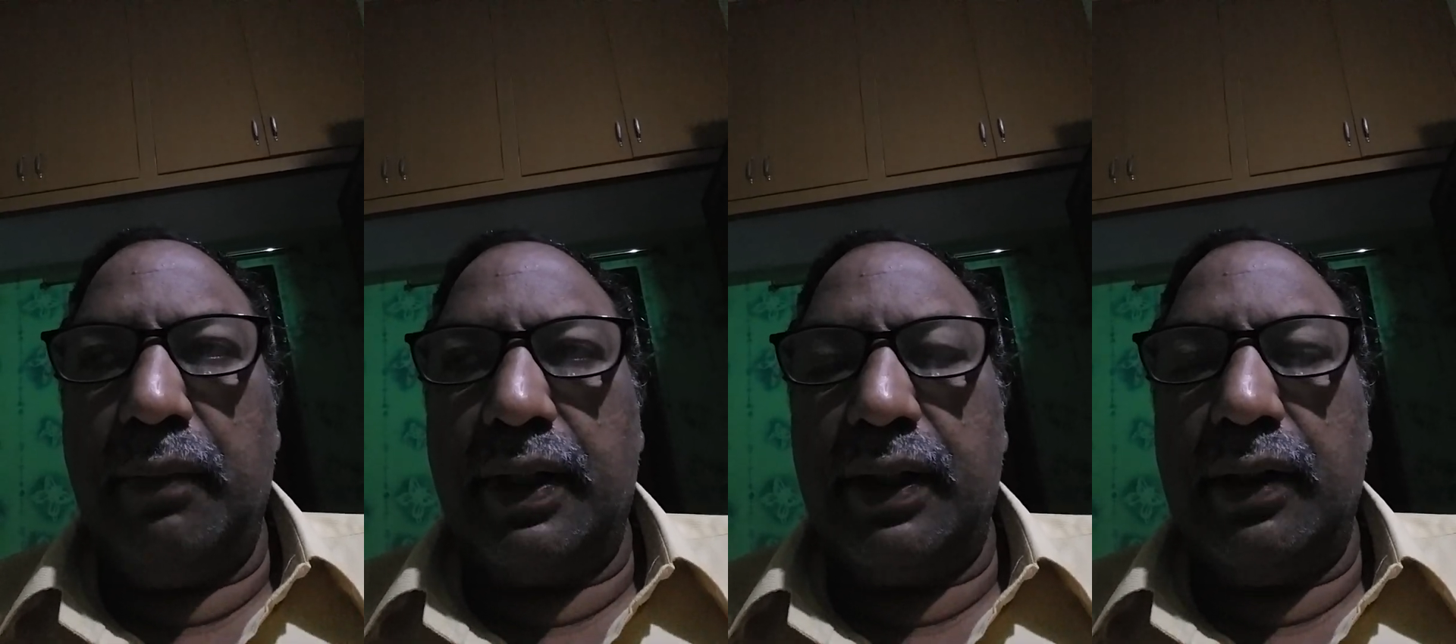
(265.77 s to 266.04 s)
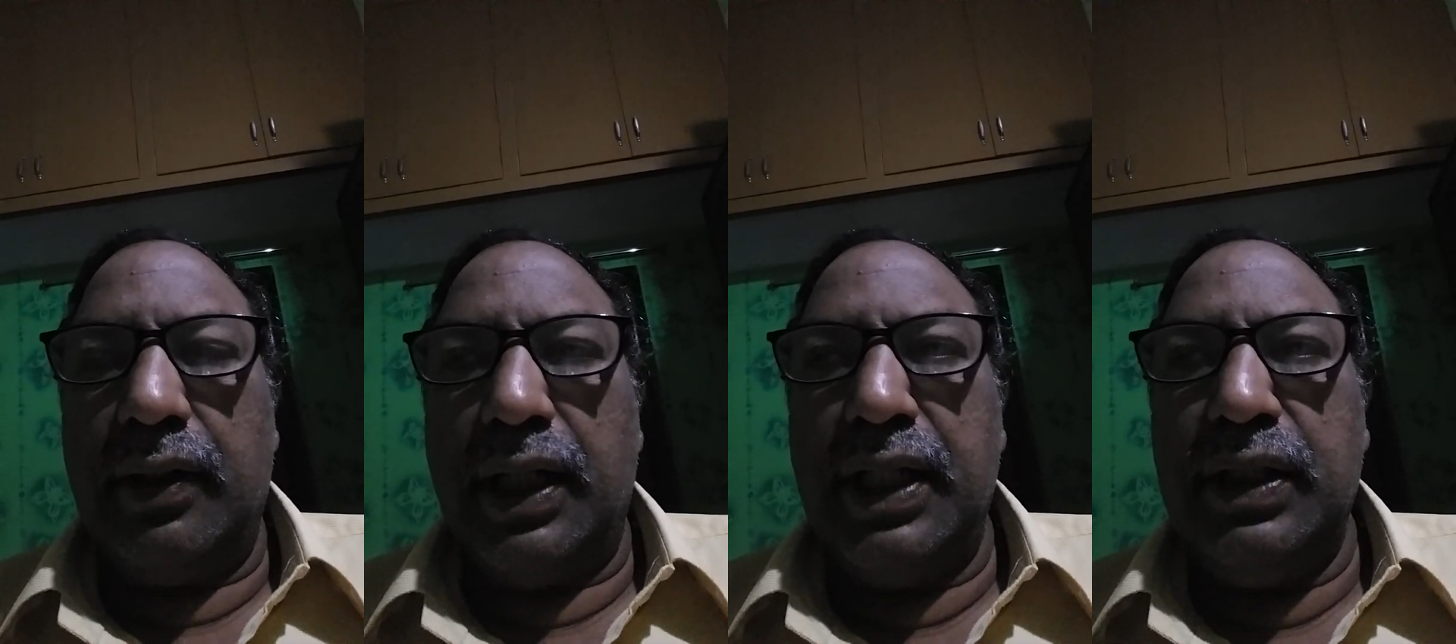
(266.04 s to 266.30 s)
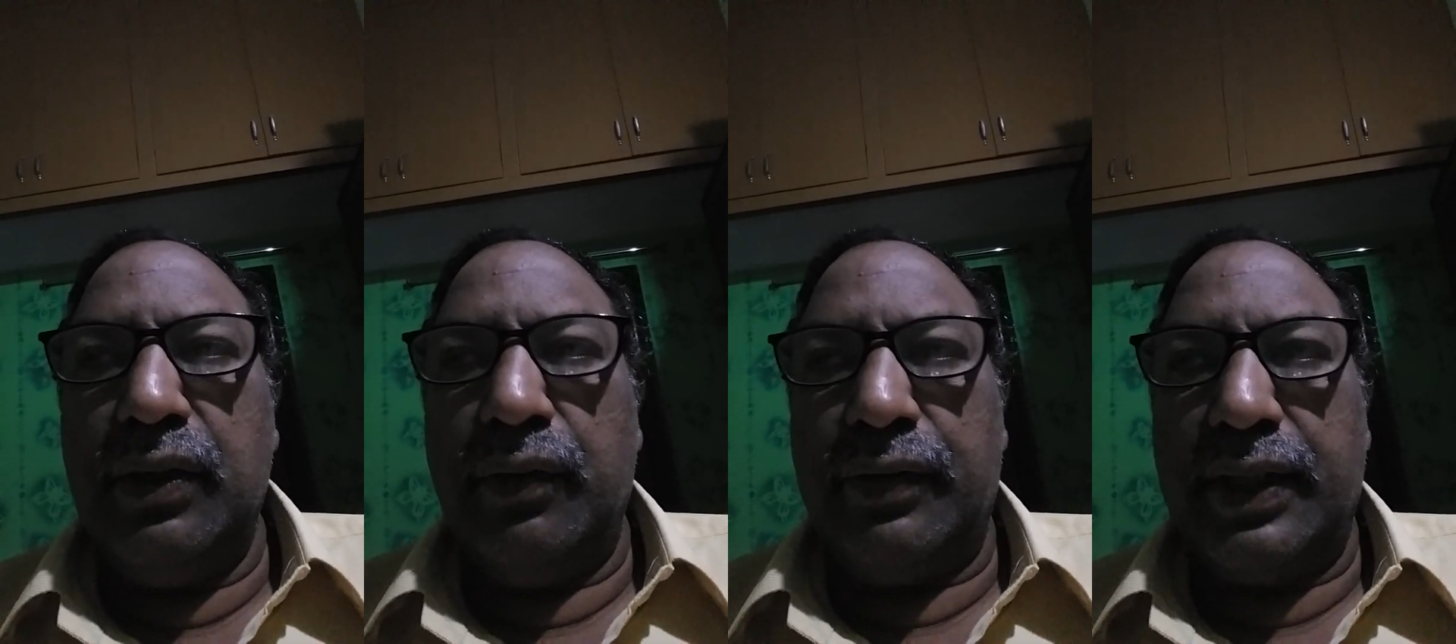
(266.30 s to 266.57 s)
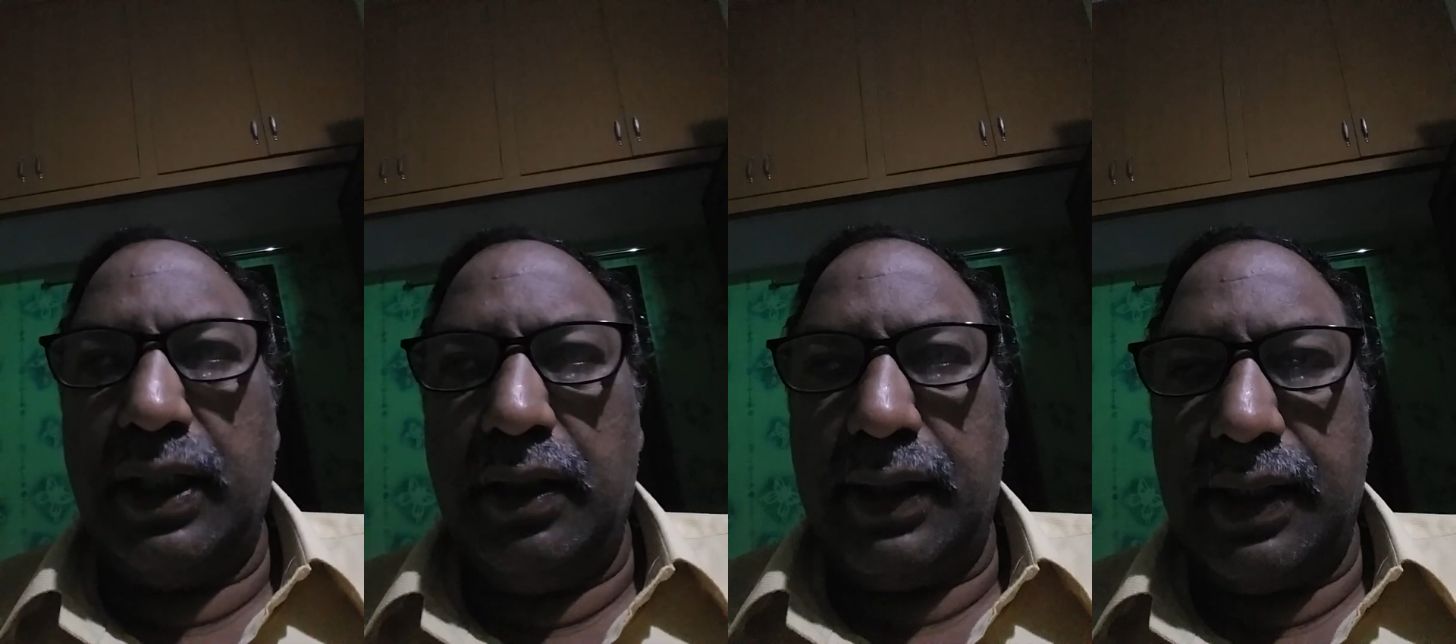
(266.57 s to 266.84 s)

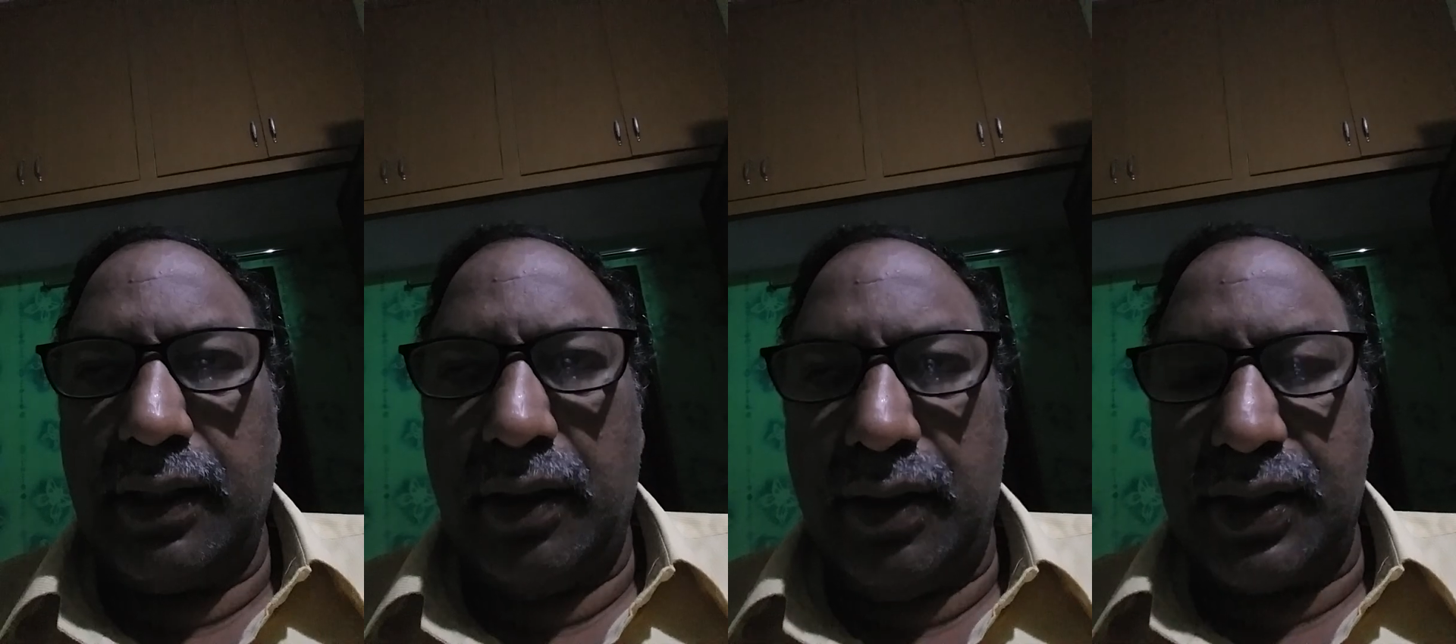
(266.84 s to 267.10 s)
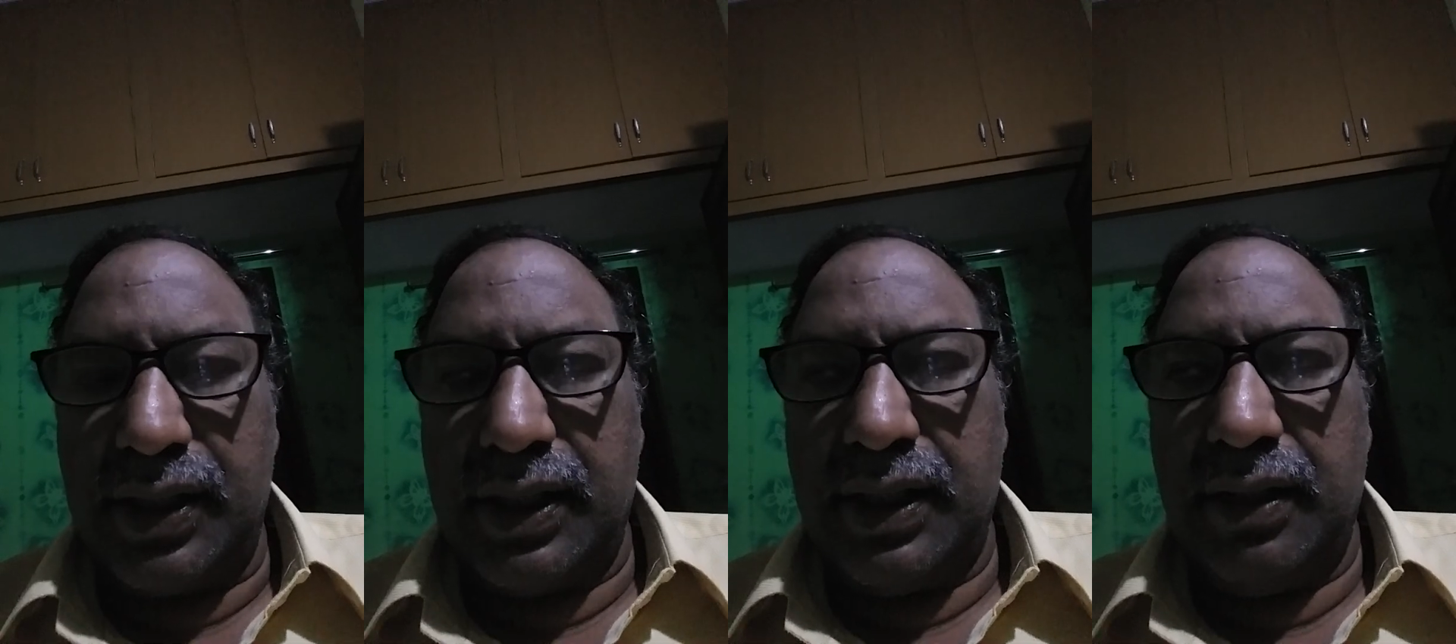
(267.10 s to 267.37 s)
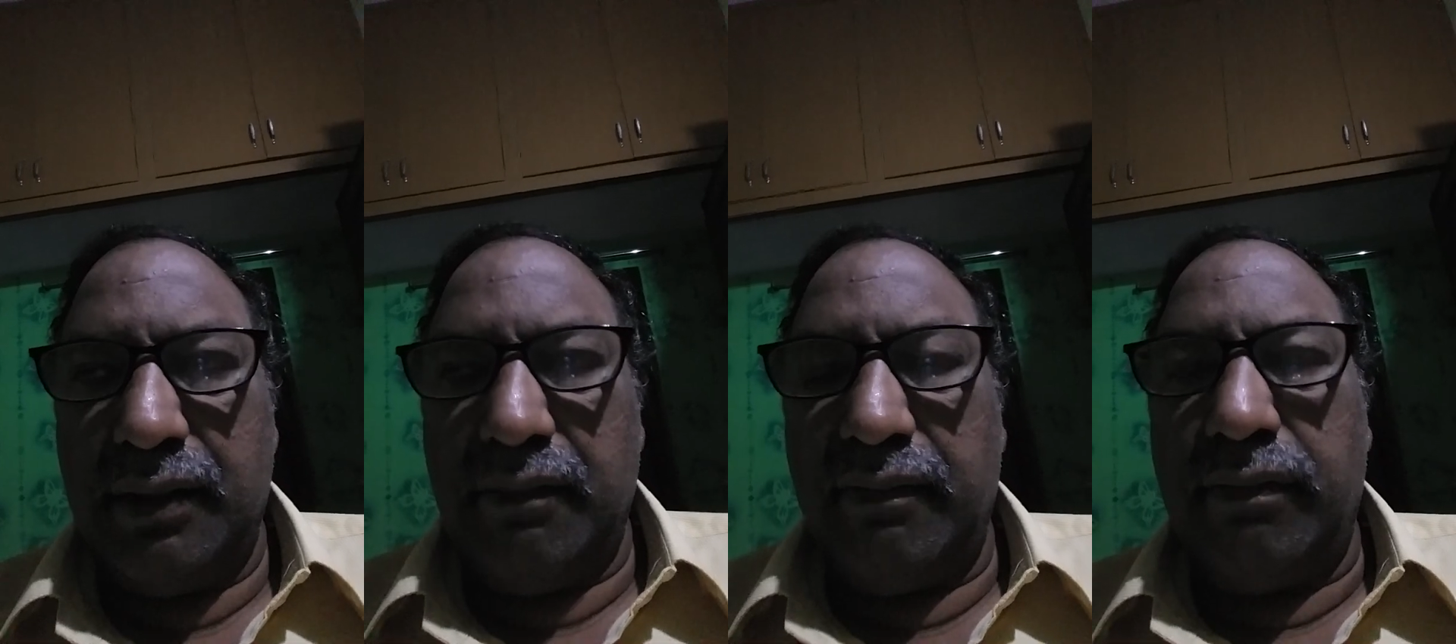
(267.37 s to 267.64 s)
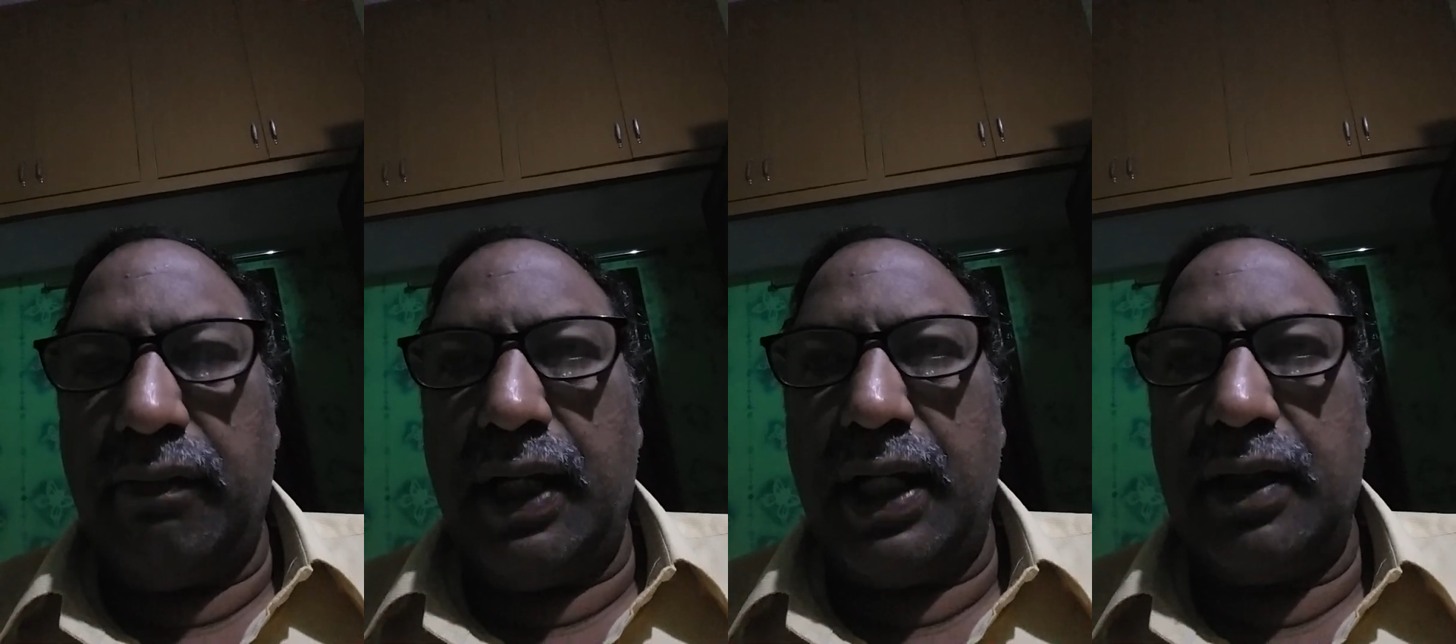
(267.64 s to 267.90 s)
radio telecast
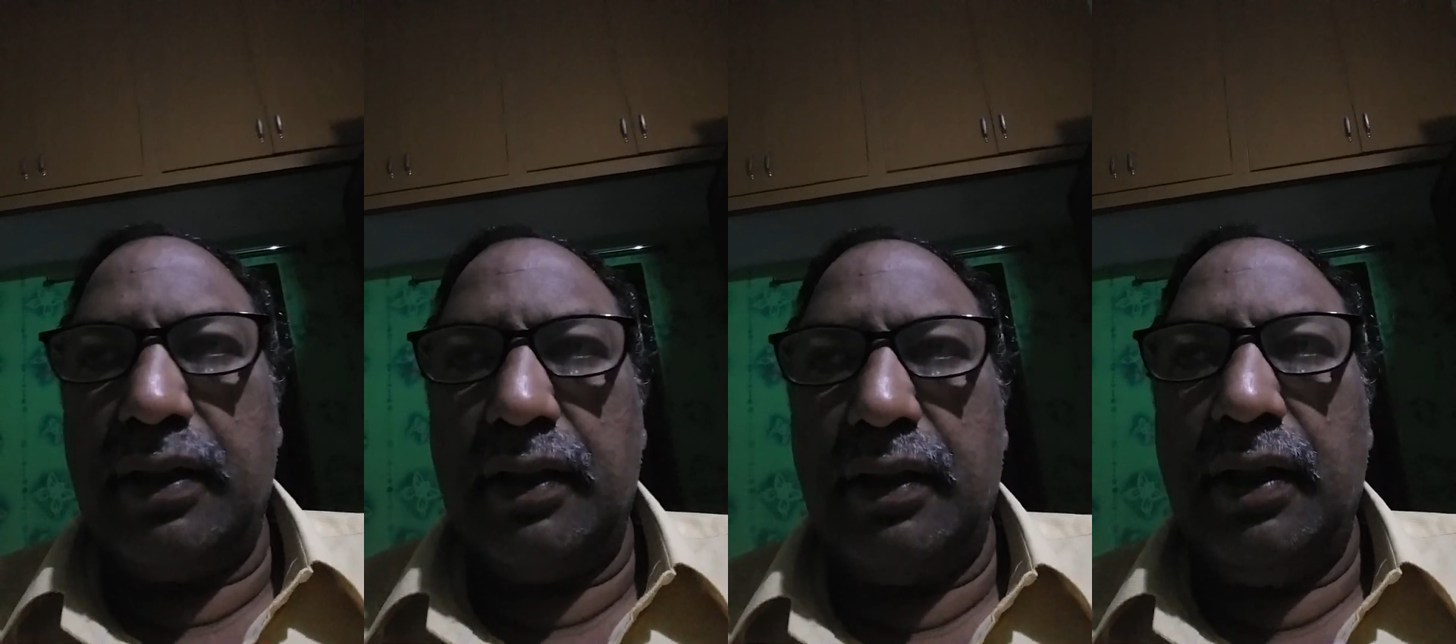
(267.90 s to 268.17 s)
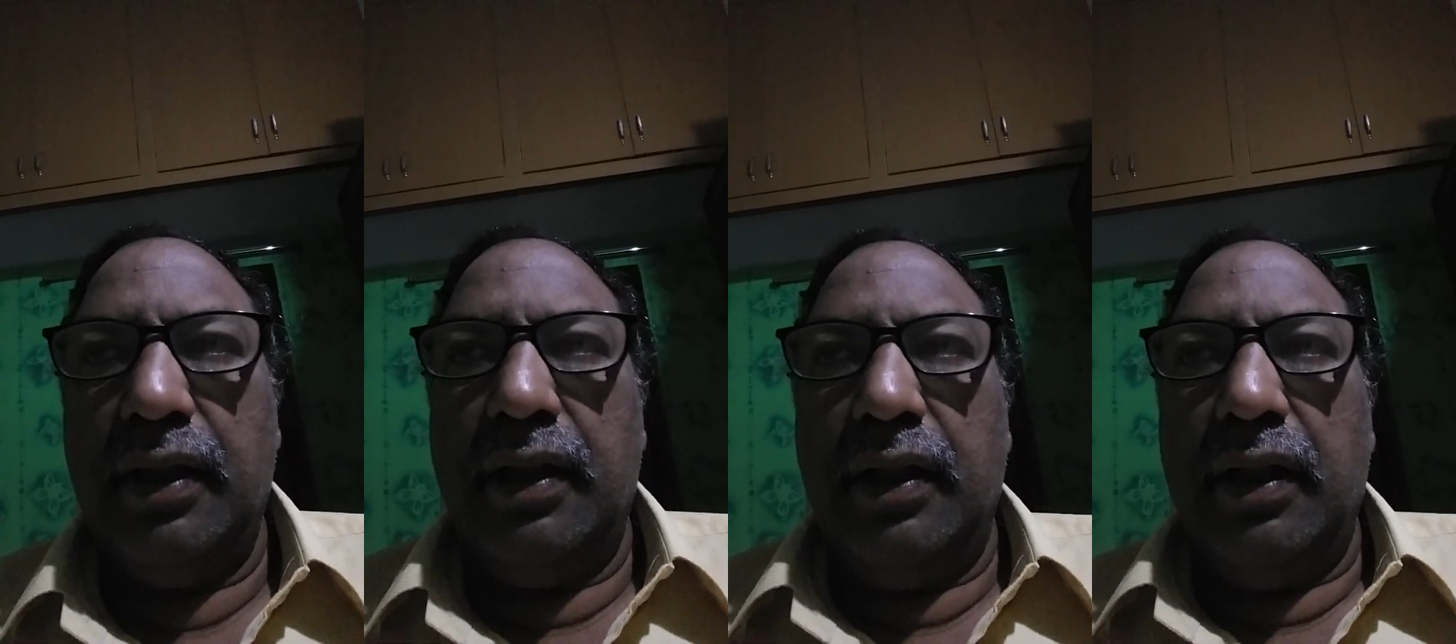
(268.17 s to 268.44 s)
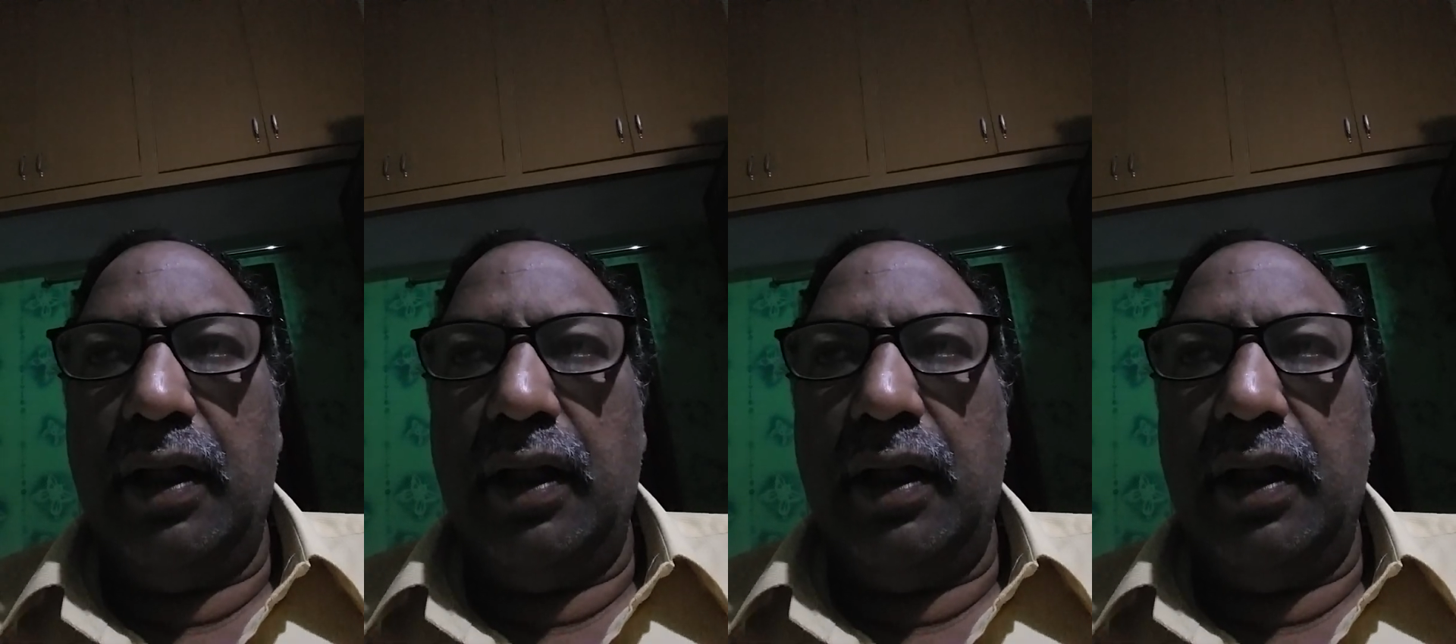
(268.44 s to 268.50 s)
when